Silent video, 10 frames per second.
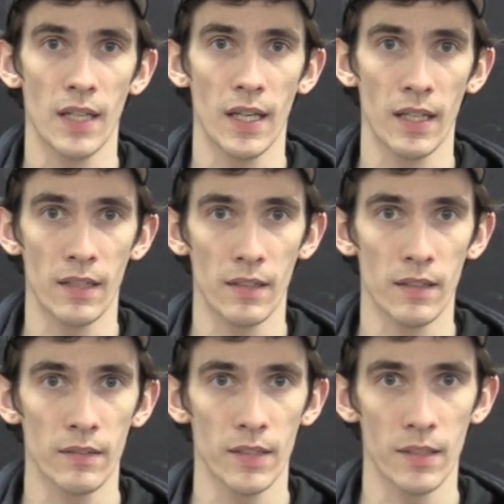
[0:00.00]
and
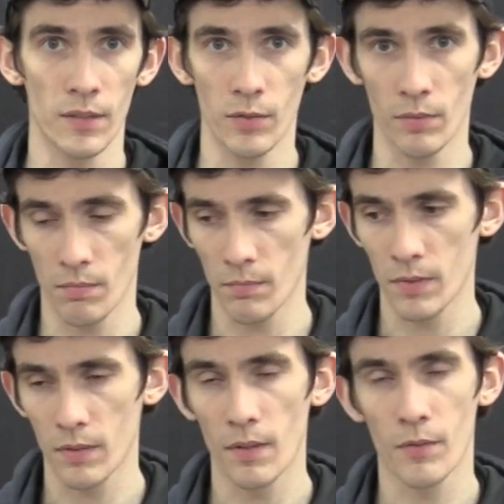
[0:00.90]
leading to,
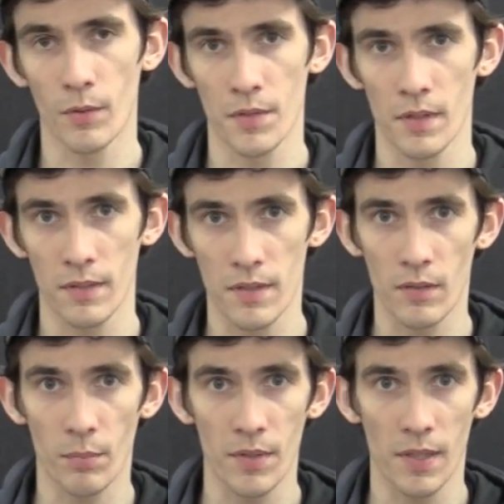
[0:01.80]
of course, a
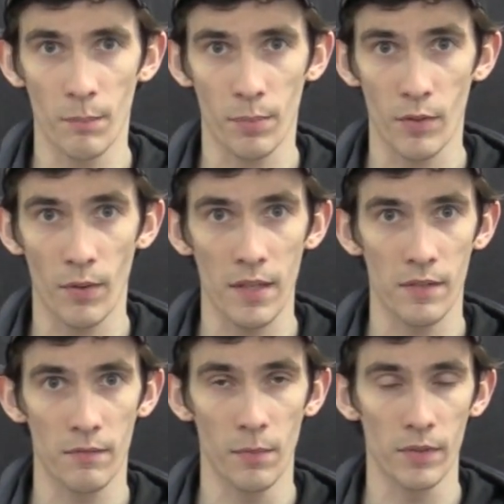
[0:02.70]
0%
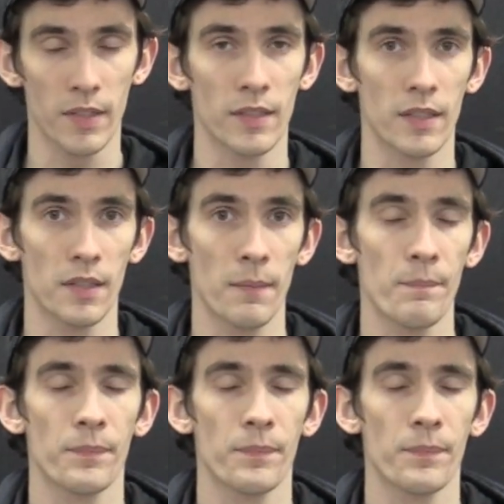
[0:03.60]
progressive motility.